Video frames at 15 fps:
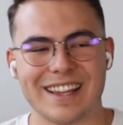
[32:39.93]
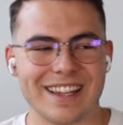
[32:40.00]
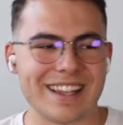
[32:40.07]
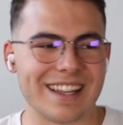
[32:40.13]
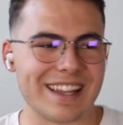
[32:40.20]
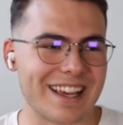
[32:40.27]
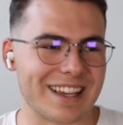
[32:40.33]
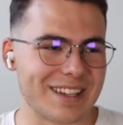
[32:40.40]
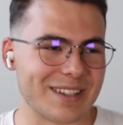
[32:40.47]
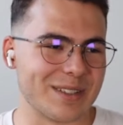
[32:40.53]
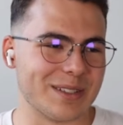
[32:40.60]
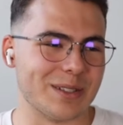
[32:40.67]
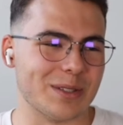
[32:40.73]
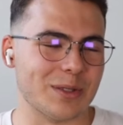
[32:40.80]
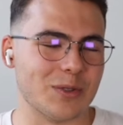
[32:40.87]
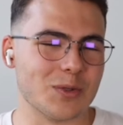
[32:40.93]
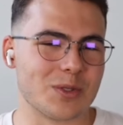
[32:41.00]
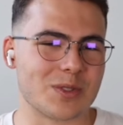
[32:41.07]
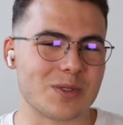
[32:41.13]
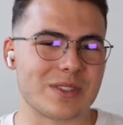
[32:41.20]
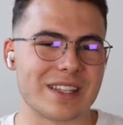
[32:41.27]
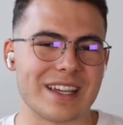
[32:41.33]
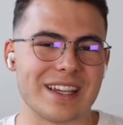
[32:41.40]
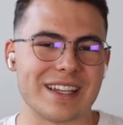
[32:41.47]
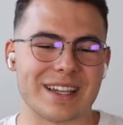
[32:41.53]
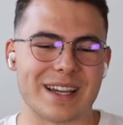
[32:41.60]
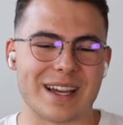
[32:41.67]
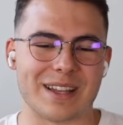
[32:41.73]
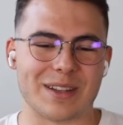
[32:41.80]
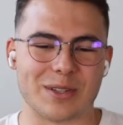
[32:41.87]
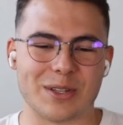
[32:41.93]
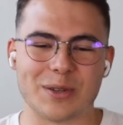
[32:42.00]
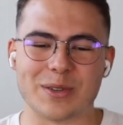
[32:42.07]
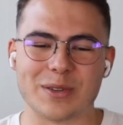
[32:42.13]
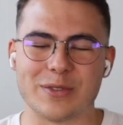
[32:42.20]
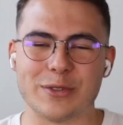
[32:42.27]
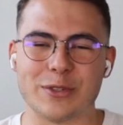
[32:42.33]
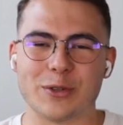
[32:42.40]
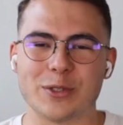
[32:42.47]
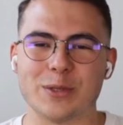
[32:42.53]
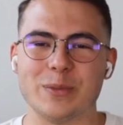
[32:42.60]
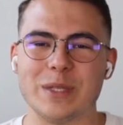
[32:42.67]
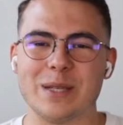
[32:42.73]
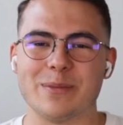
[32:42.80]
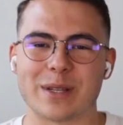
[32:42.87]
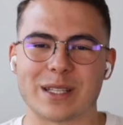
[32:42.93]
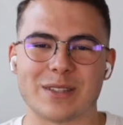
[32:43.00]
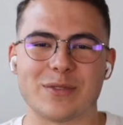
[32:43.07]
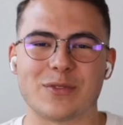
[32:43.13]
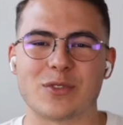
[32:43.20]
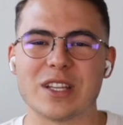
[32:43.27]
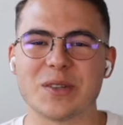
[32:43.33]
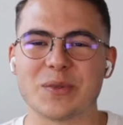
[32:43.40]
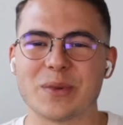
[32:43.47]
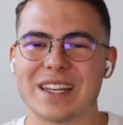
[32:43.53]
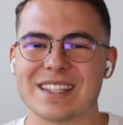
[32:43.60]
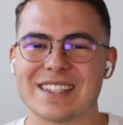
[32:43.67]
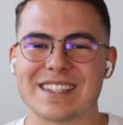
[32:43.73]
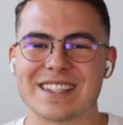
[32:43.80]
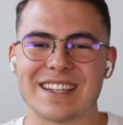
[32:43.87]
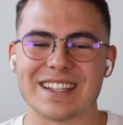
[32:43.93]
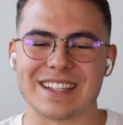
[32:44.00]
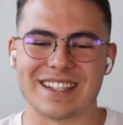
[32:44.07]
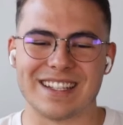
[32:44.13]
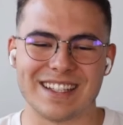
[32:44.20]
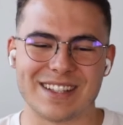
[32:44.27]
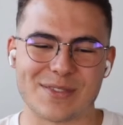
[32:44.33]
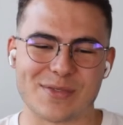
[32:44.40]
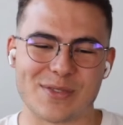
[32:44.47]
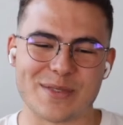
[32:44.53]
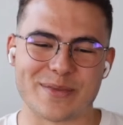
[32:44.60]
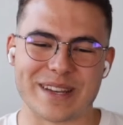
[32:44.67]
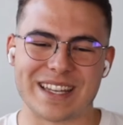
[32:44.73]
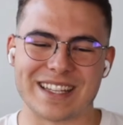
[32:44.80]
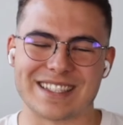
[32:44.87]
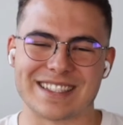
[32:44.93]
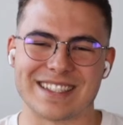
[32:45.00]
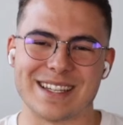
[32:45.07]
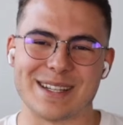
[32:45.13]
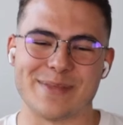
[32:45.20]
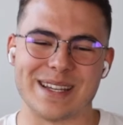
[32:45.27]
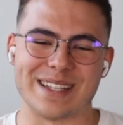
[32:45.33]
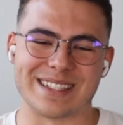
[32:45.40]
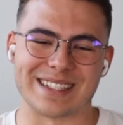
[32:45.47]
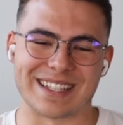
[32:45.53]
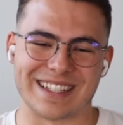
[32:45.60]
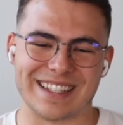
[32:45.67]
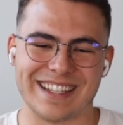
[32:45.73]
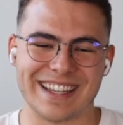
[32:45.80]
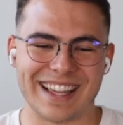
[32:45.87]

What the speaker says: like you used to say, I don't know if you know the meme, but the free real estate. It's free real estate basically.